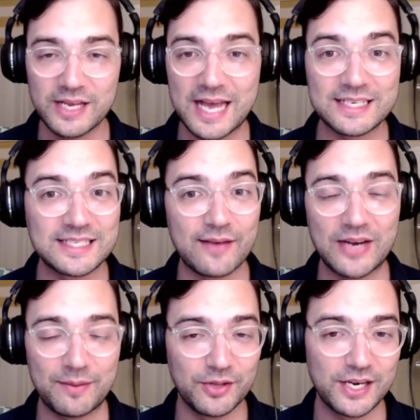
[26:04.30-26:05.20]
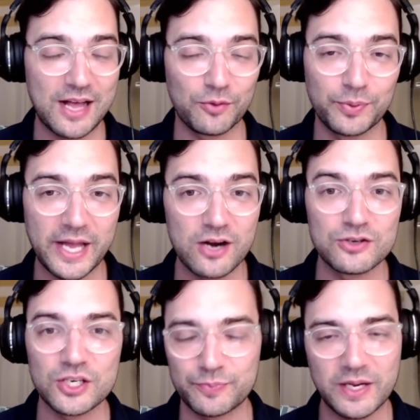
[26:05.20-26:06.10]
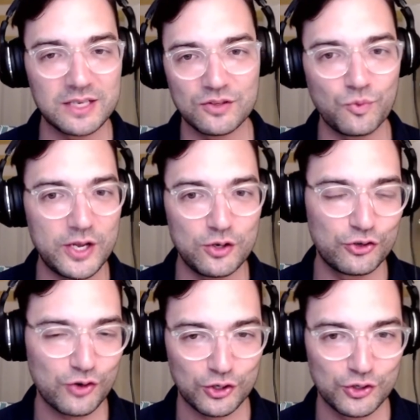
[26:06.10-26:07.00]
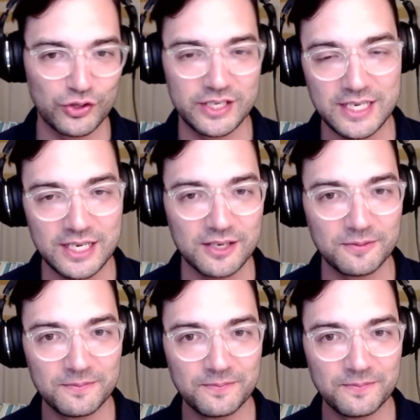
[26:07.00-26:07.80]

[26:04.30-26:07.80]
get a $7-8 million player just because of the way you structure the deal.